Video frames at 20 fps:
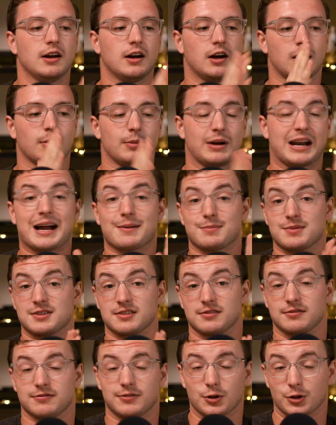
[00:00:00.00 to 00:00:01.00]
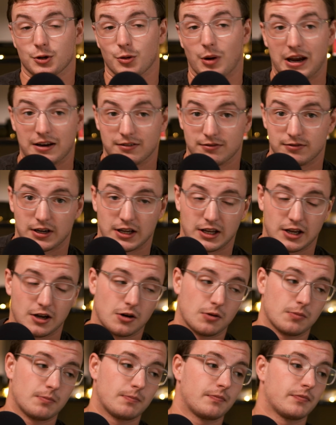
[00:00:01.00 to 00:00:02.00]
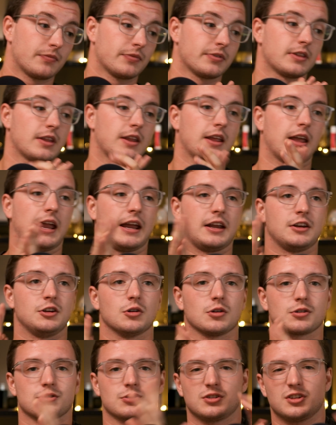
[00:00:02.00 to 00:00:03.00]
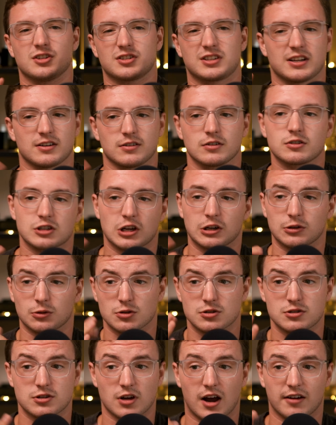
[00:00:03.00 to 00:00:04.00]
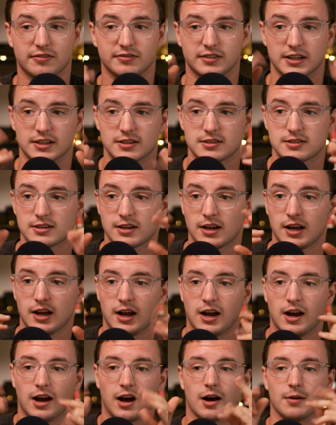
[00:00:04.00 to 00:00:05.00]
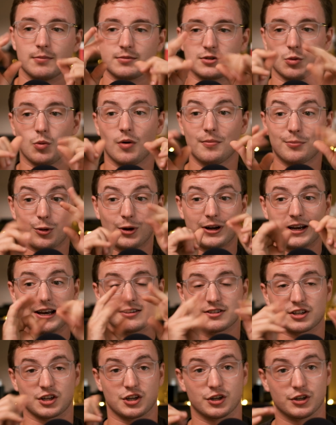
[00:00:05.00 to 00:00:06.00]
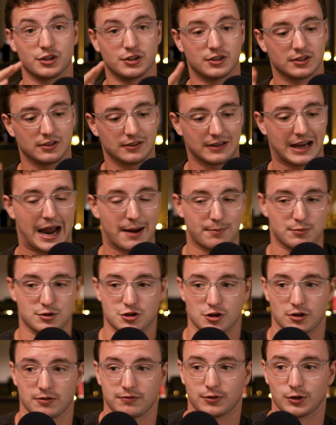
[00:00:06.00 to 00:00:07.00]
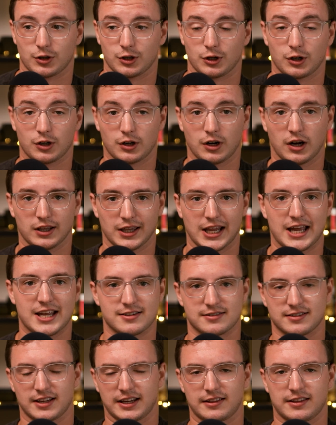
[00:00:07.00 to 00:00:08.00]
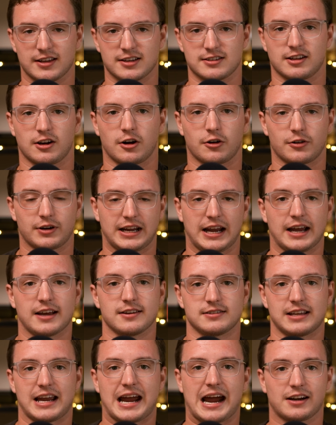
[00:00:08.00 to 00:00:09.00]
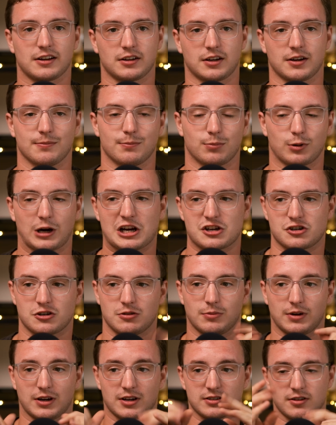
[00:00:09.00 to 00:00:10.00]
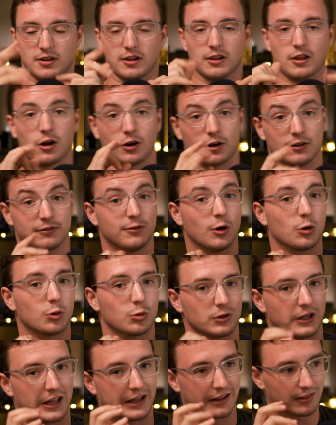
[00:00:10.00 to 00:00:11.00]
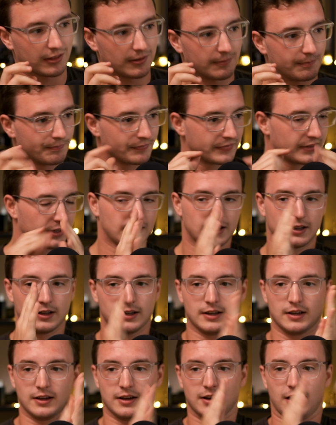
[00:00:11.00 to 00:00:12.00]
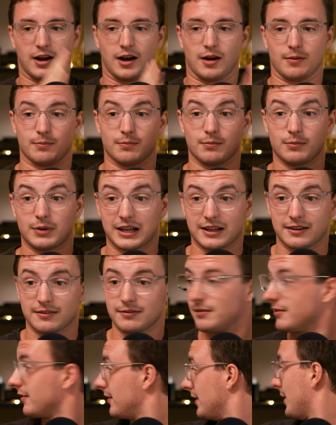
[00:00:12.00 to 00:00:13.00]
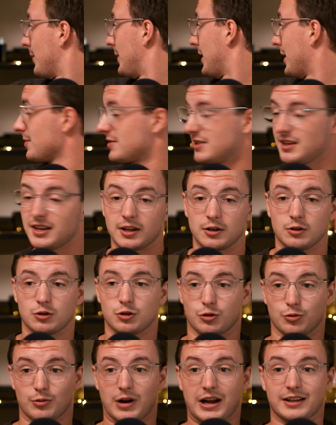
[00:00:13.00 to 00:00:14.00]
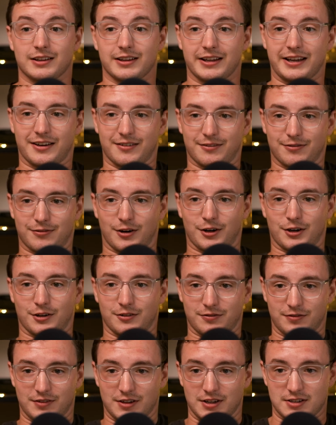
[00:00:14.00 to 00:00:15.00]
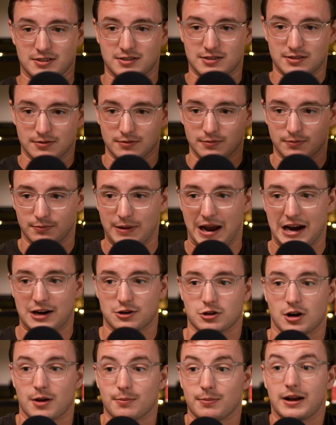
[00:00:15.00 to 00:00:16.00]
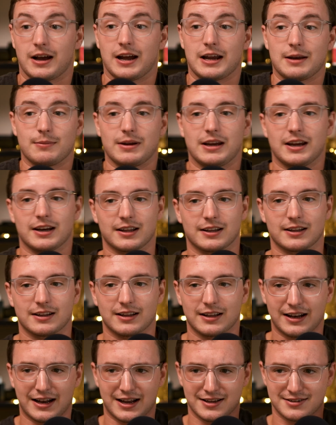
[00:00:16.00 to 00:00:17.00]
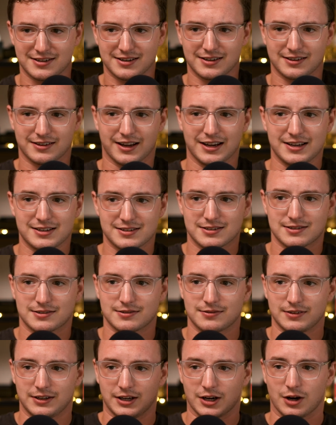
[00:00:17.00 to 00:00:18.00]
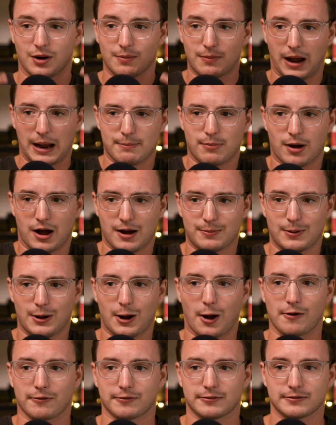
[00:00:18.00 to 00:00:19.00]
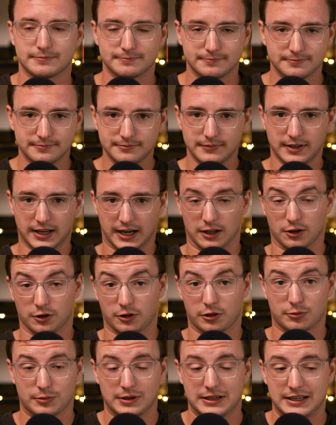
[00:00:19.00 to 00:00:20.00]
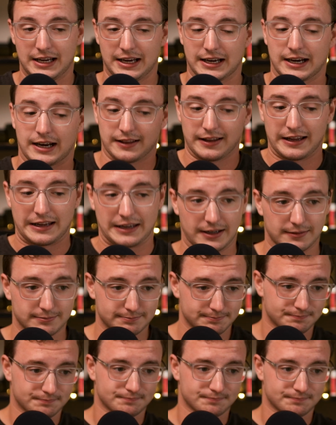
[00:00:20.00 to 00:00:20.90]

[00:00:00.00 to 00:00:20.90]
It happens in photo and video. And you also just get general softness. So 1.8 is a good aperture for a lens like this that already has the added compression because of the longer focal length. But I'm sitting directly in front of this backdrop behind me, and it has a nice, I pop off, and I look 3D, and I like it.